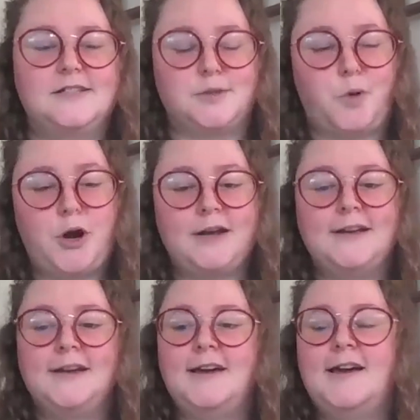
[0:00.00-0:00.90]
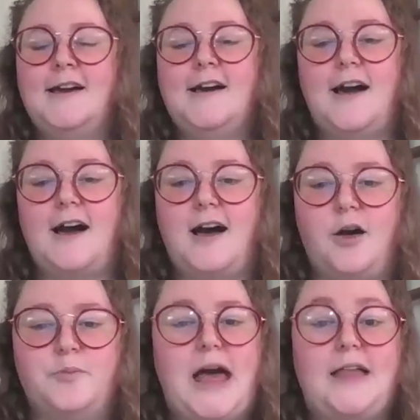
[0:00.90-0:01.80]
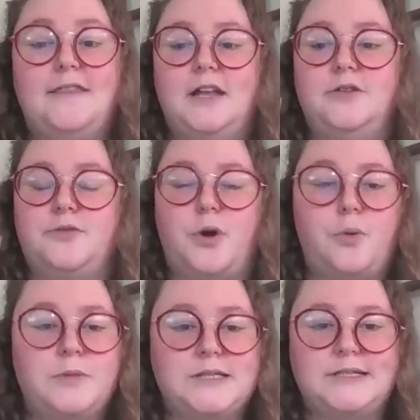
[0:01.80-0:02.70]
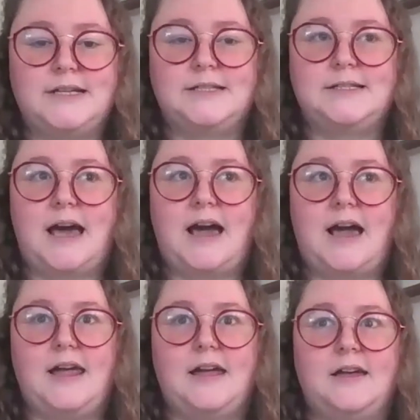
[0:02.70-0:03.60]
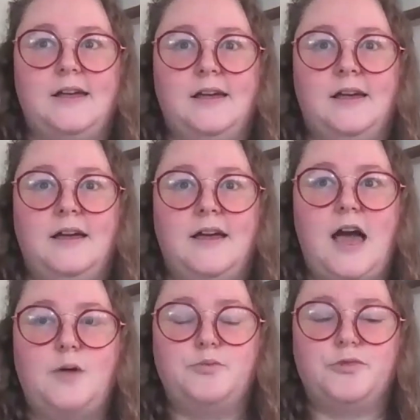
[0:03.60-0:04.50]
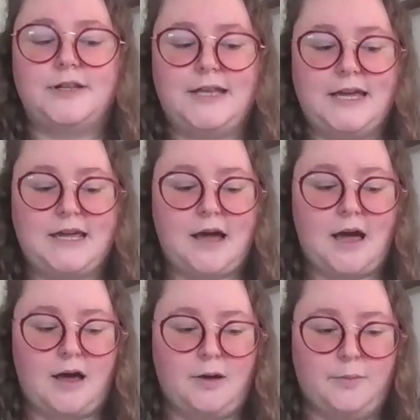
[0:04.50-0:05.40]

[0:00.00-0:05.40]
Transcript: support. And then for homelessness, I am really